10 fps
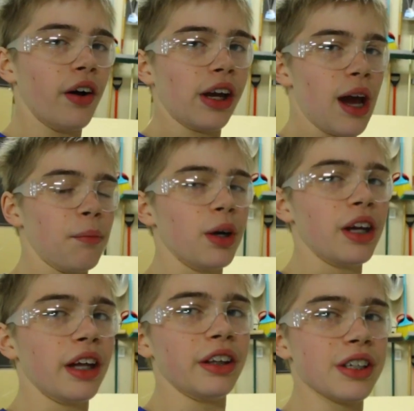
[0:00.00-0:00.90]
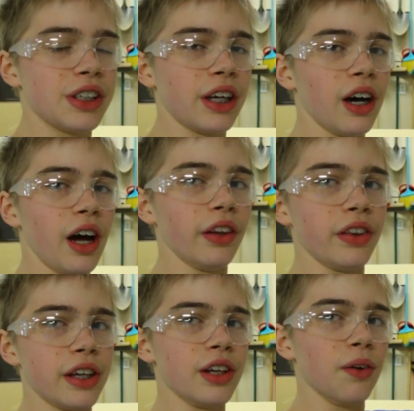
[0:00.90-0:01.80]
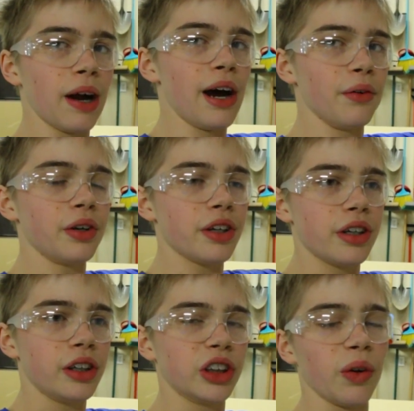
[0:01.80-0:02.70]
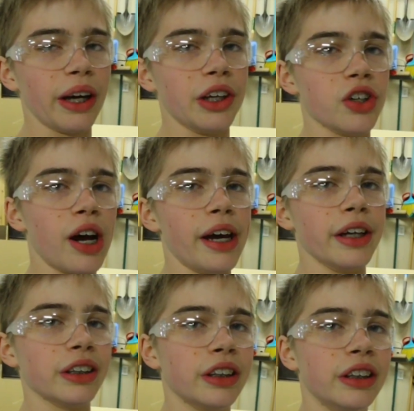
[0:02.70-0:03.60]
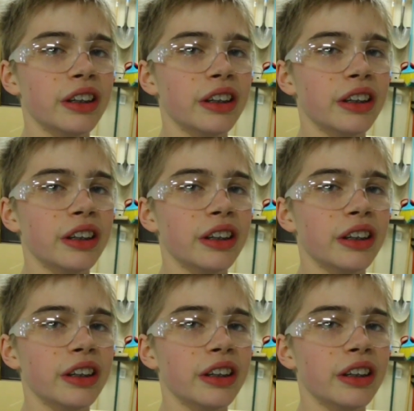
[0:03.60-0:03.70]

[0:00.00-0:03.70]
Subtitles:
Okay, I'm gonna get this thing on the ground so I can try it.